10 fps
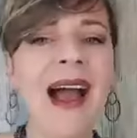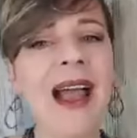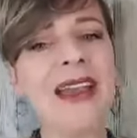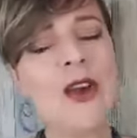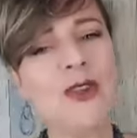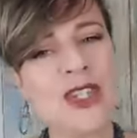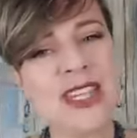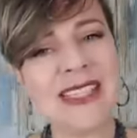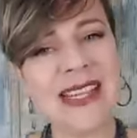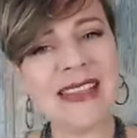I know
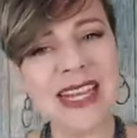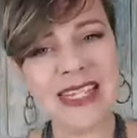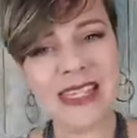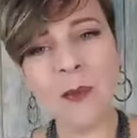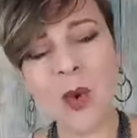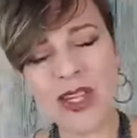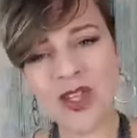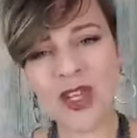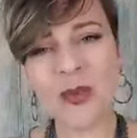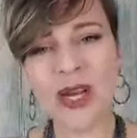she said that at some point
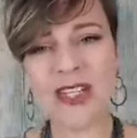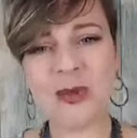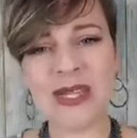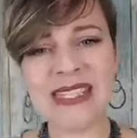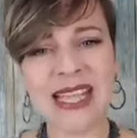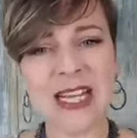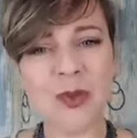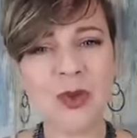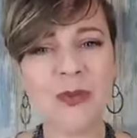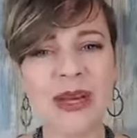she wanted to
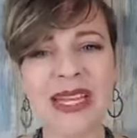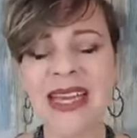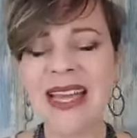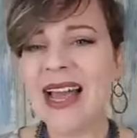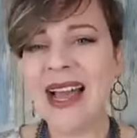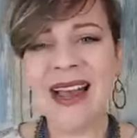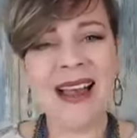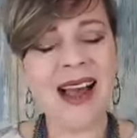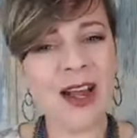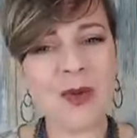reschedule, but
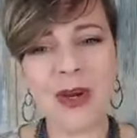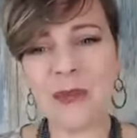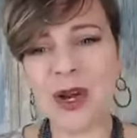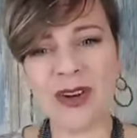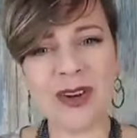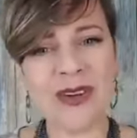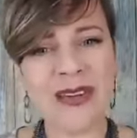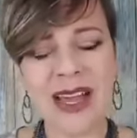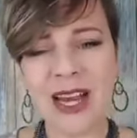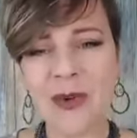I don't want to bug her.
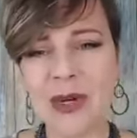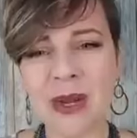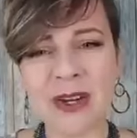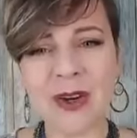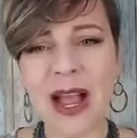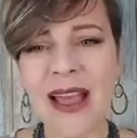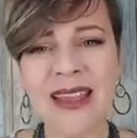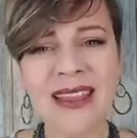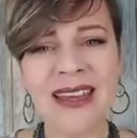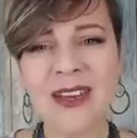I don't want to bug her. I
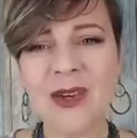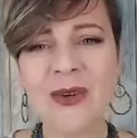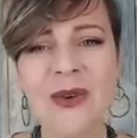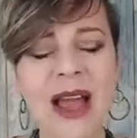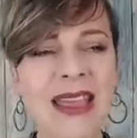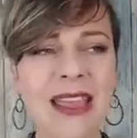don't